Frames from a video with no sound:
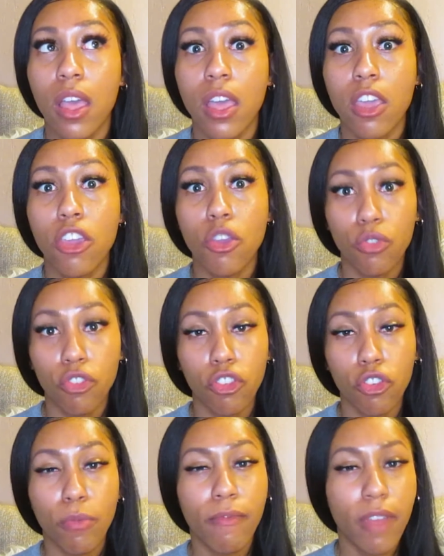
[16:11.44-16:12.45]

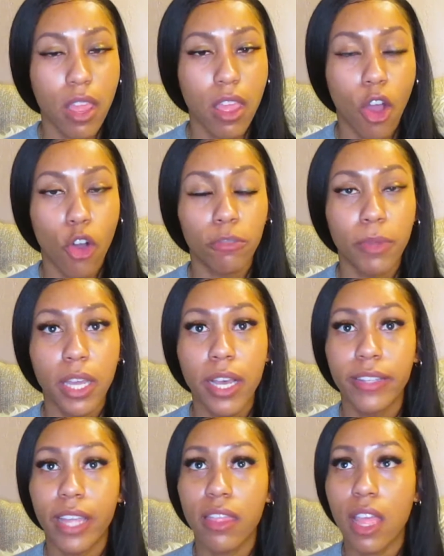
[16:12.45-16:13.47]
YouTube videos, because
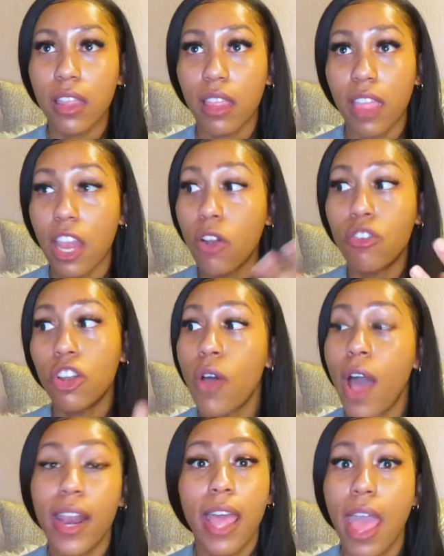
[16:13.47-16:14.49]
they think that they don't know
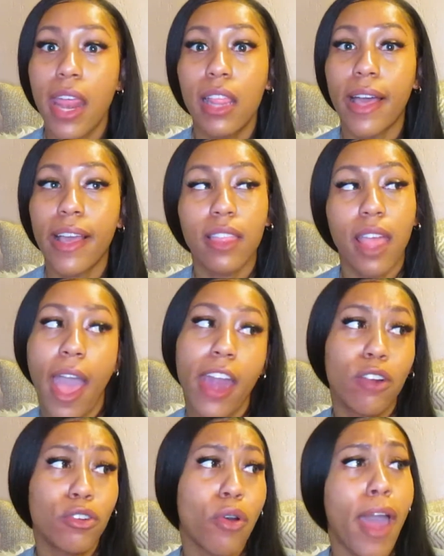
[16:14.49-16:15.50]
how to edit like that. I
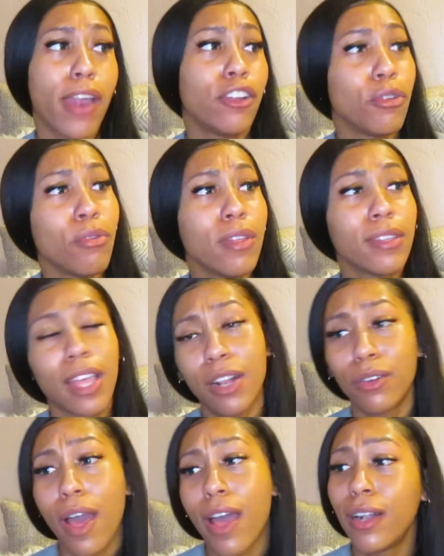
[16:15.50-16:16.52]
don't know how to do this. I don't
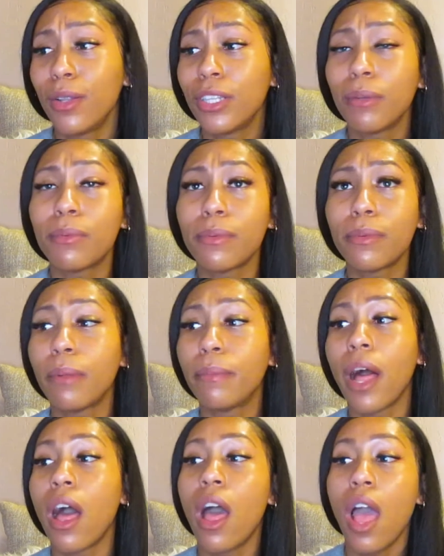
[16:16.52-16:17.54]
know how to do it, blah, blah, blah,
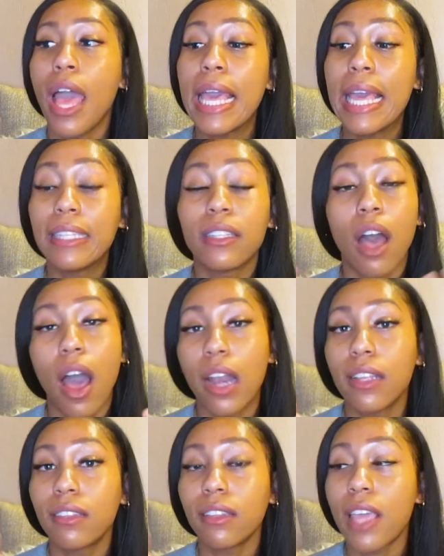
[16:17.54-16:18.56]
blah. It's
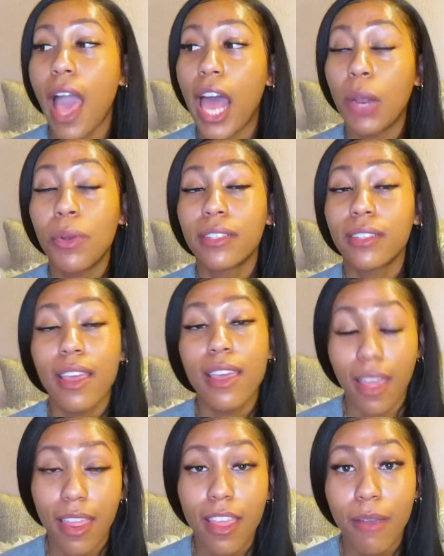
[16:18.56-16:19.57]
honestly, I don't want to say
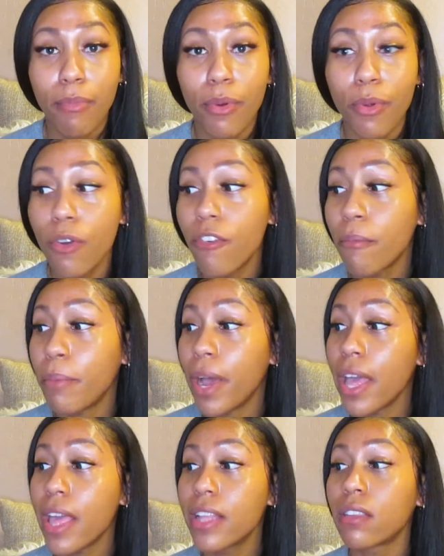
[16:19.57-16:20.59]
idiot proof, but
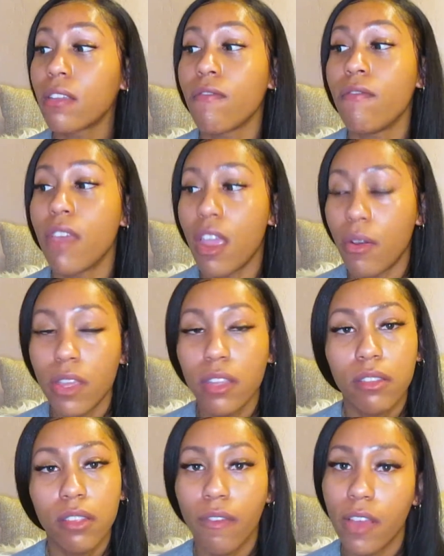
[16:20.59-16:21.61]
it's very
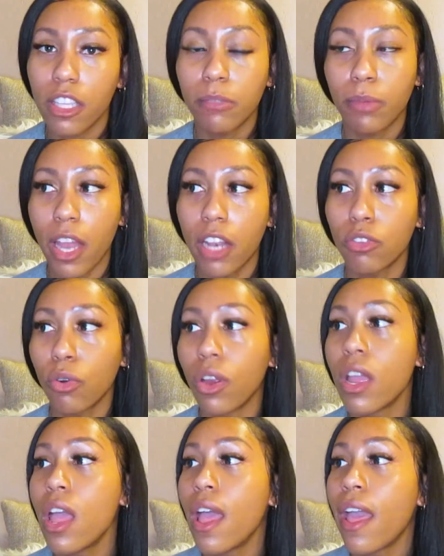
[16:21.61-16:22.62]
self-explanatory.
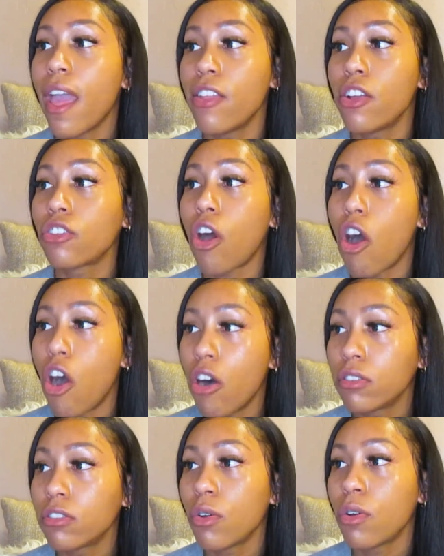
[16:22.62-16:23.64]
And there's
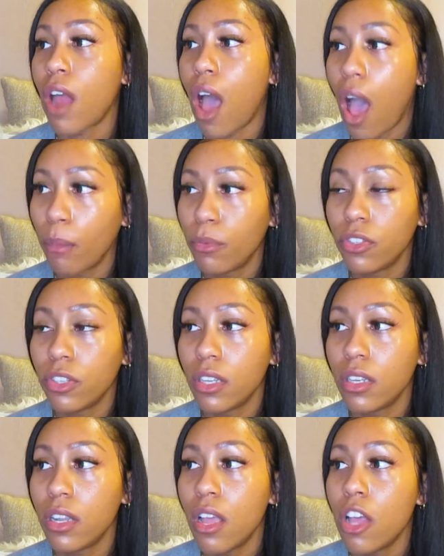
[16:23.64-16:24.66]
also an
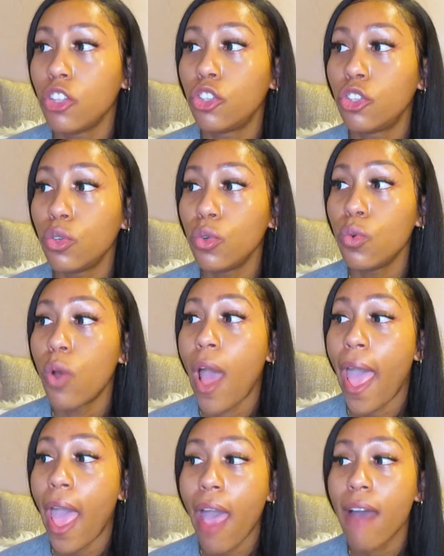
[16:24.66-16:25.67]
option to
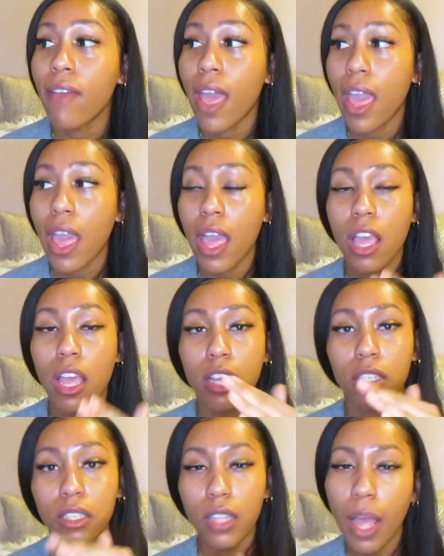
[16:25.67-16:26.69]
have a
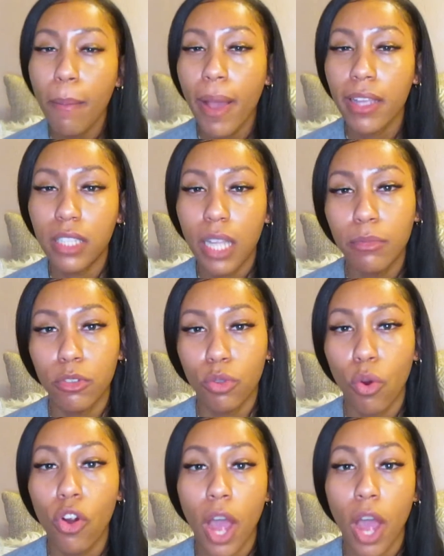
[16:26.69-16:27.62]
step-by-step tutorial.